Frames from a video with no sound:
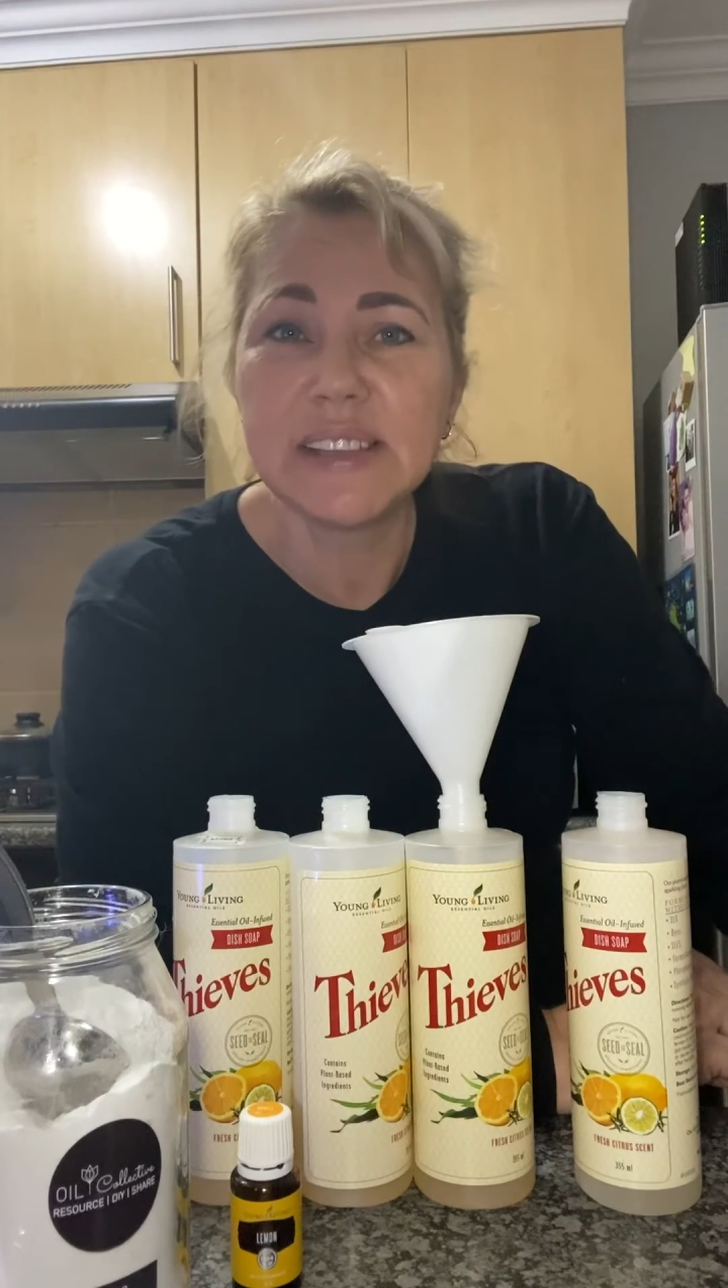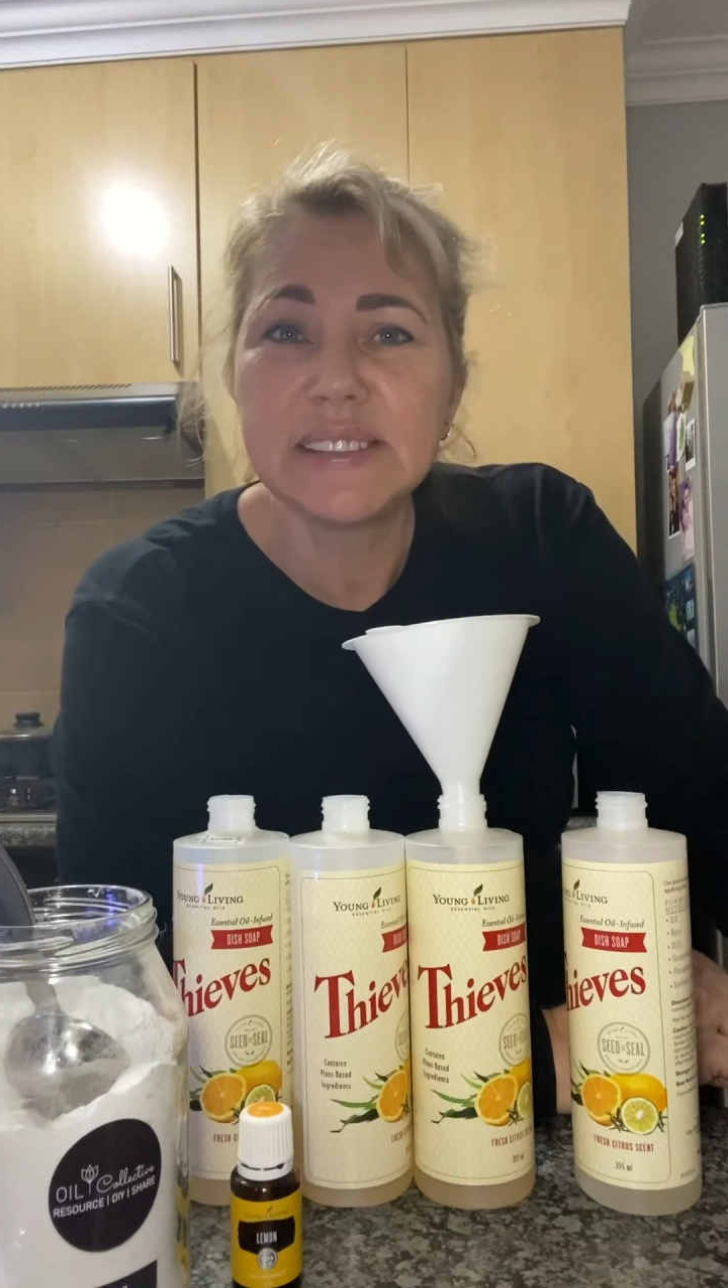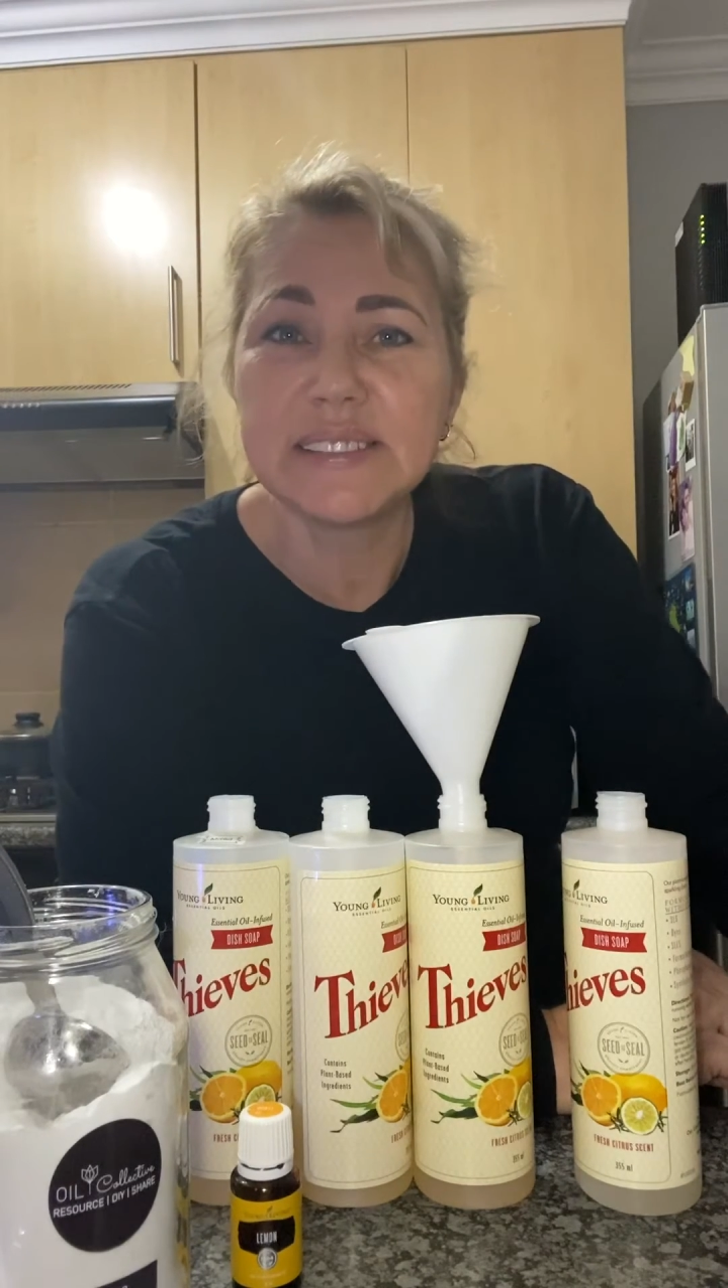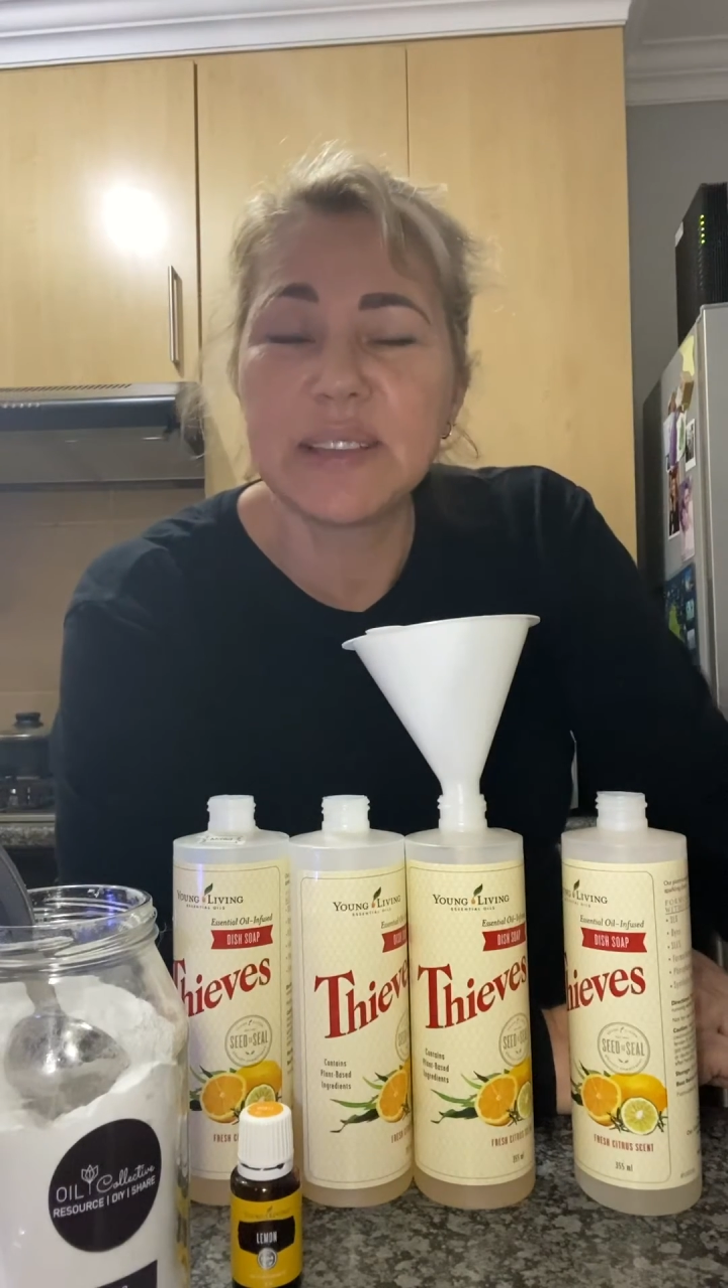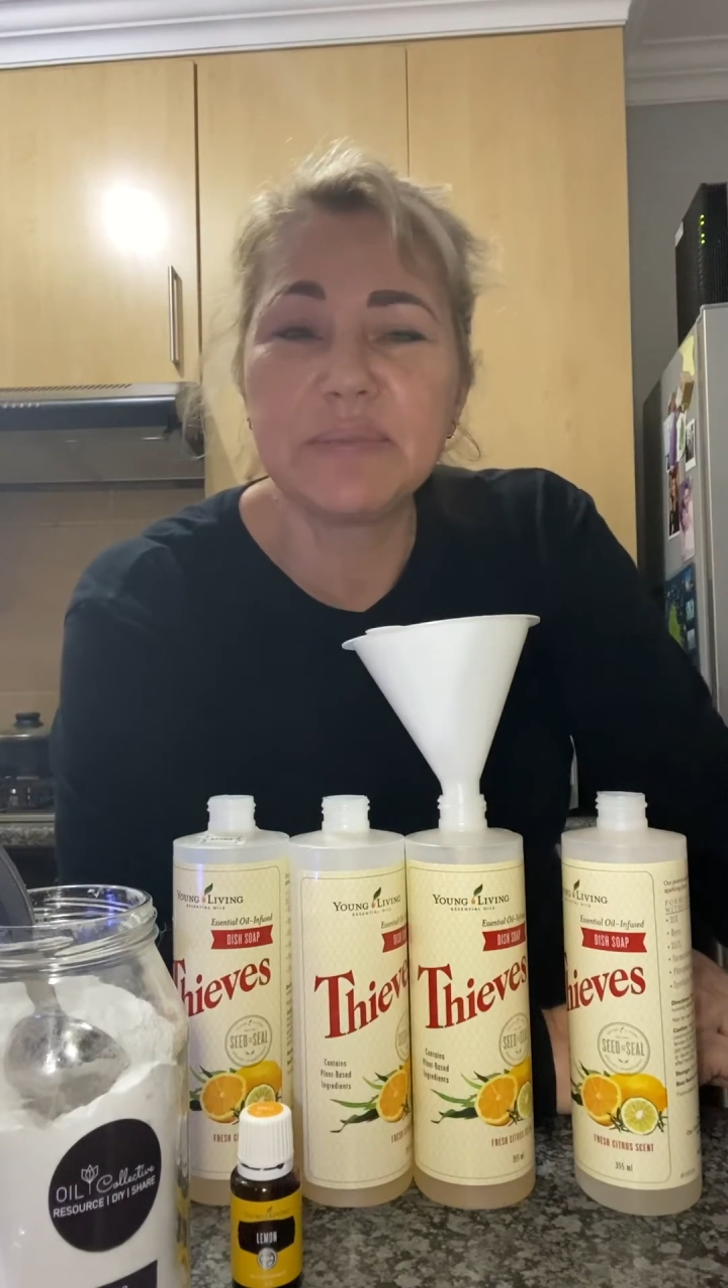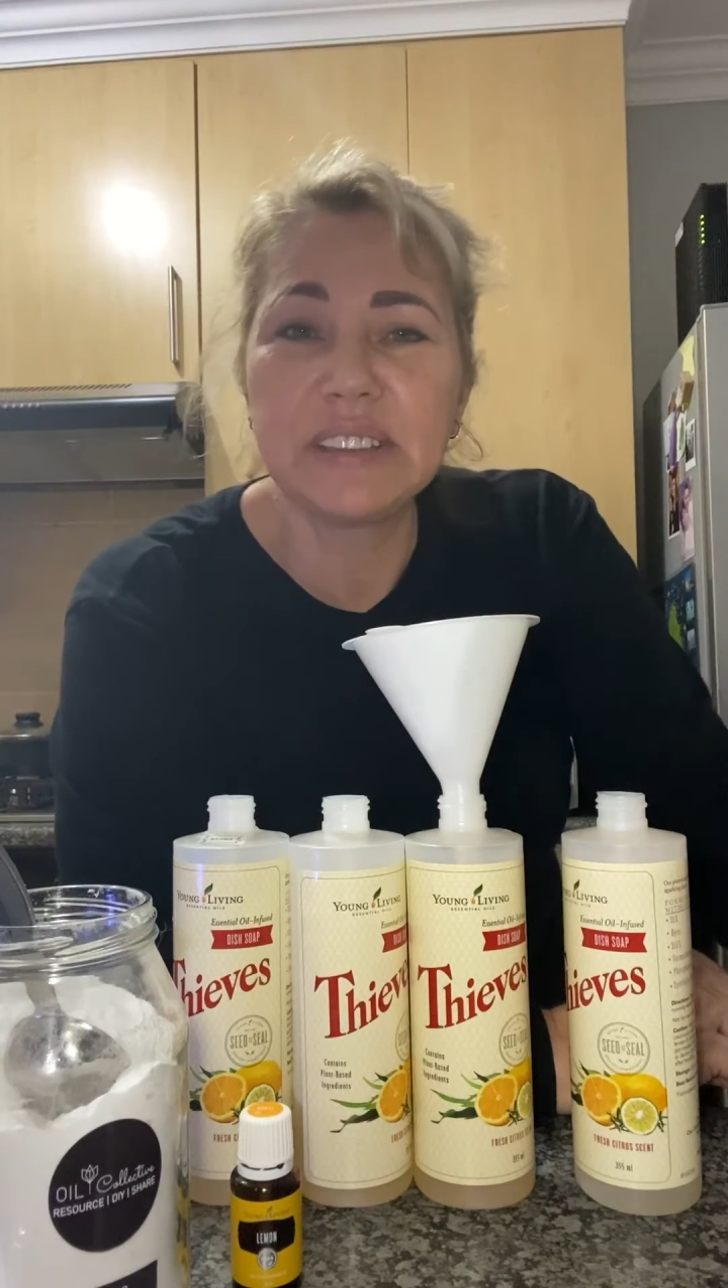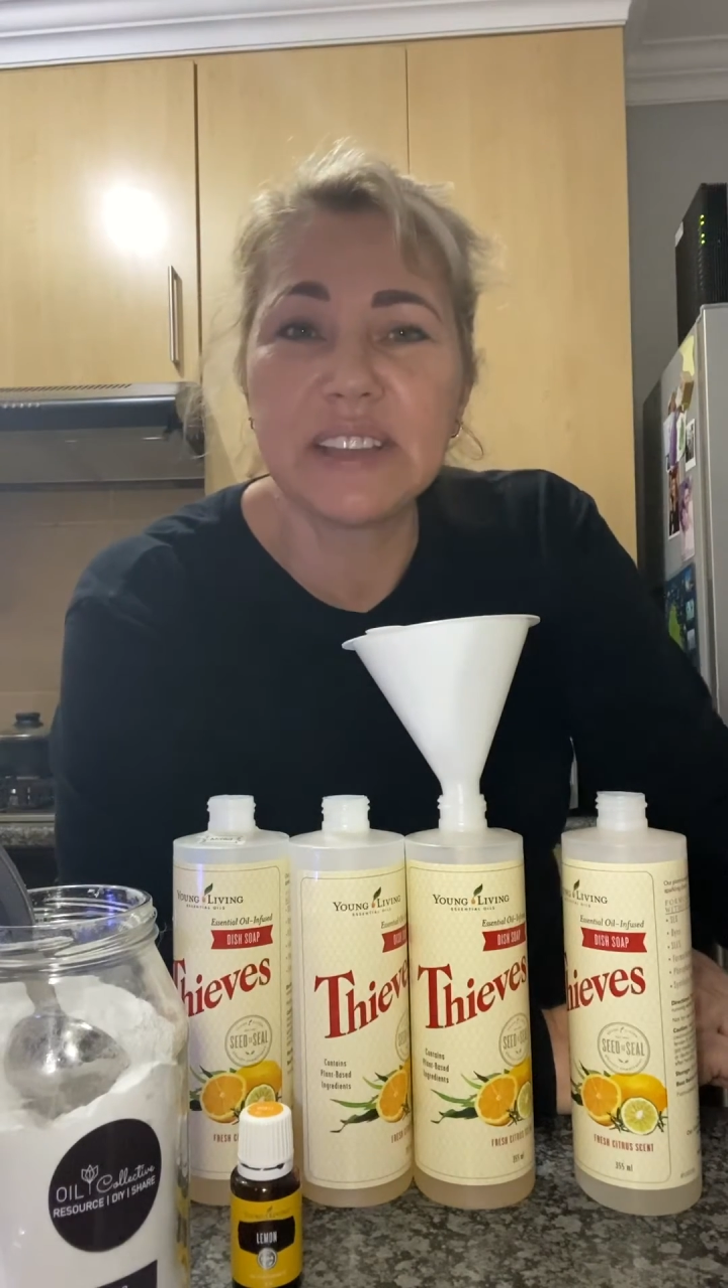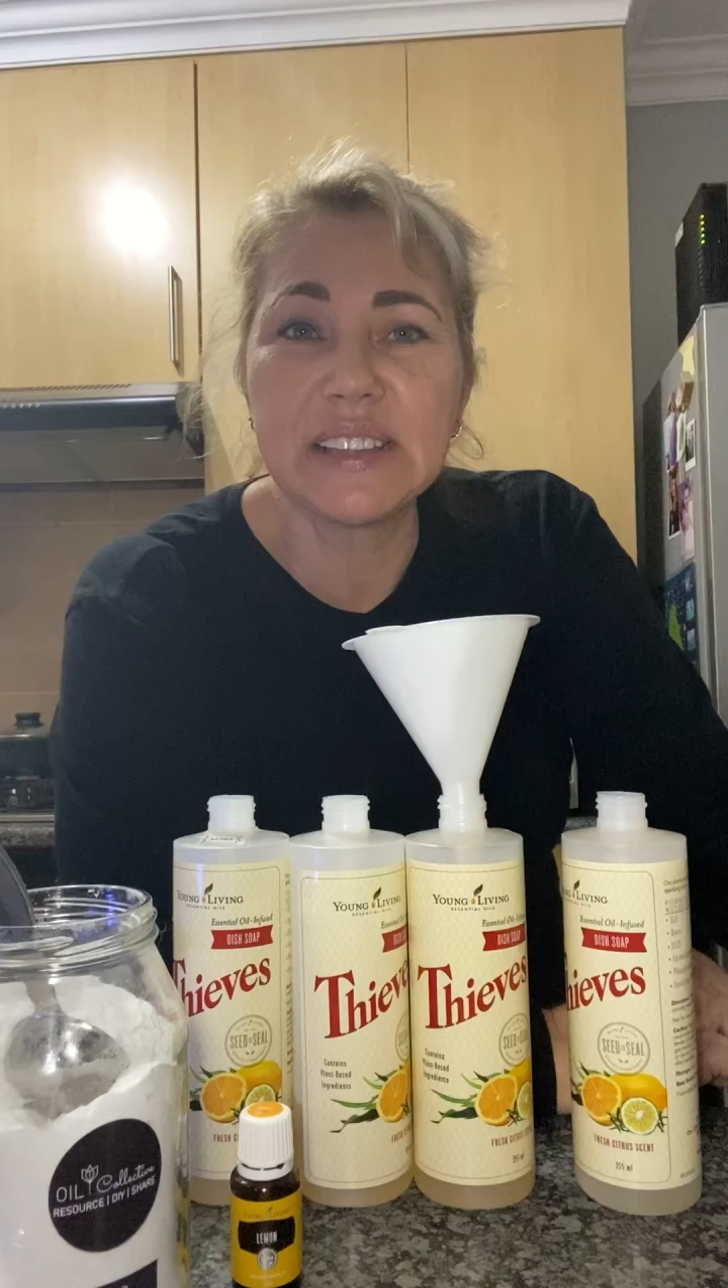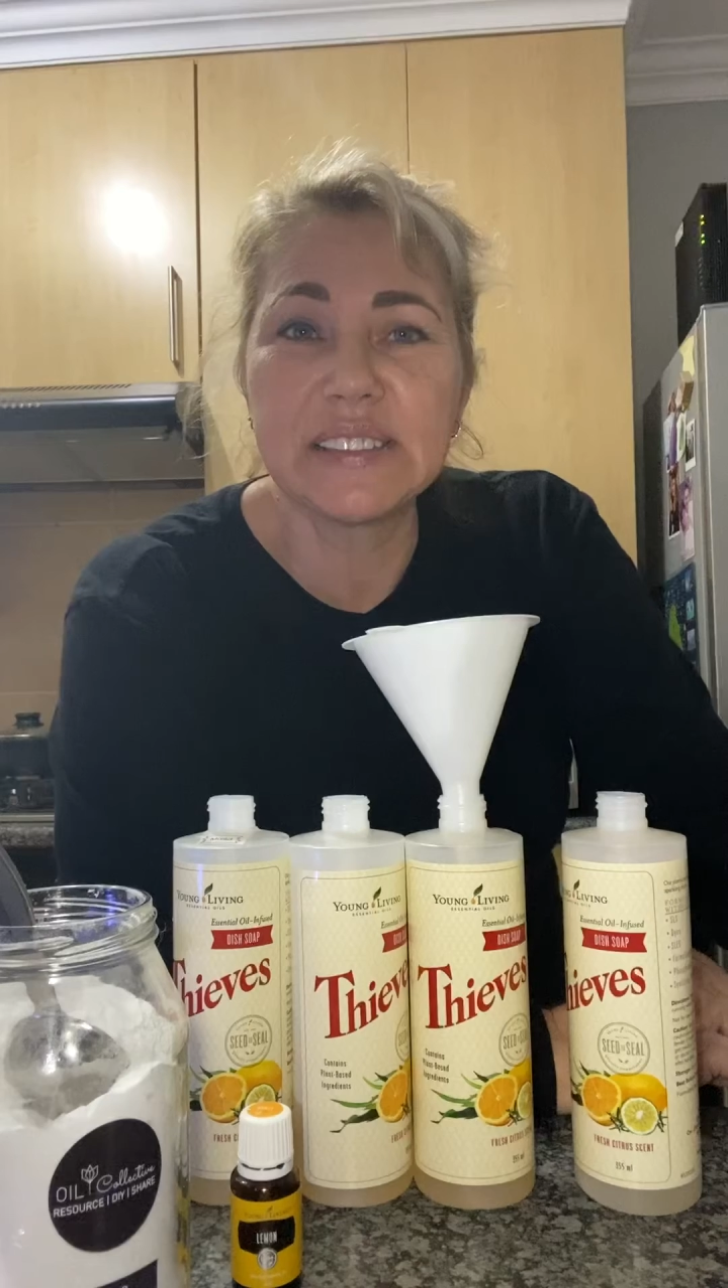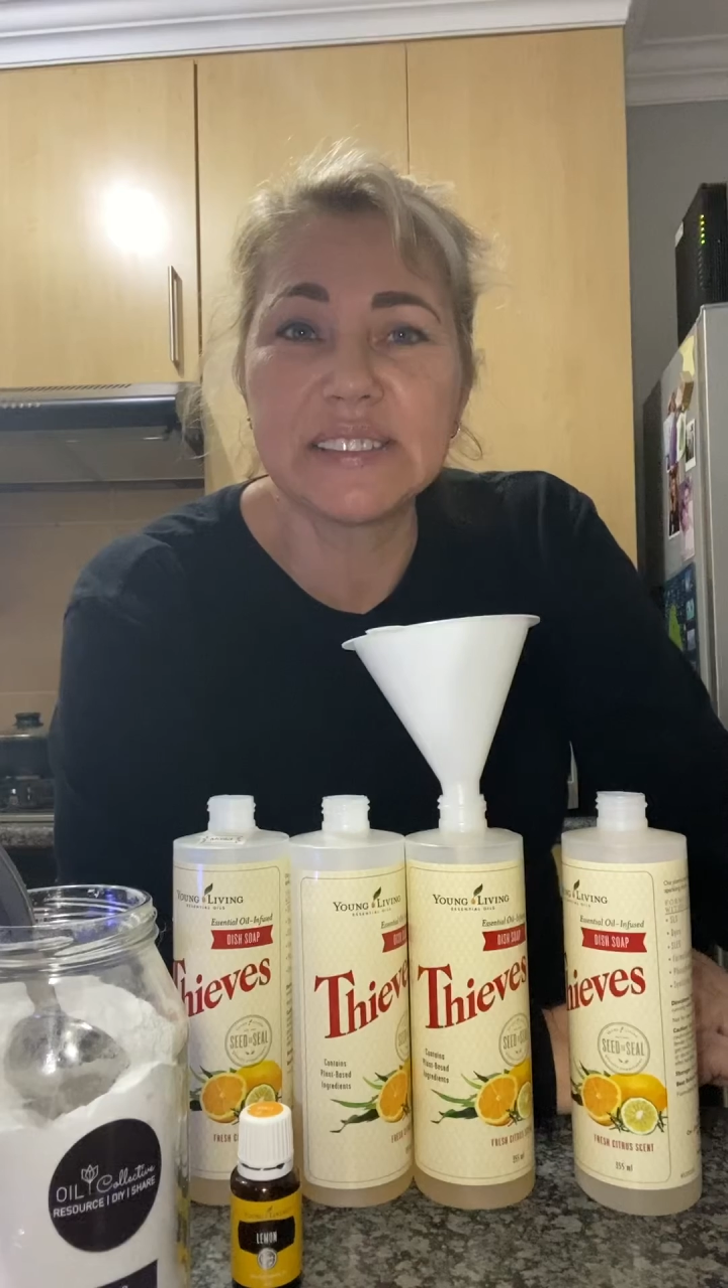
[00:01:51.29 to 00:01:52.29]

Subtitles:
something that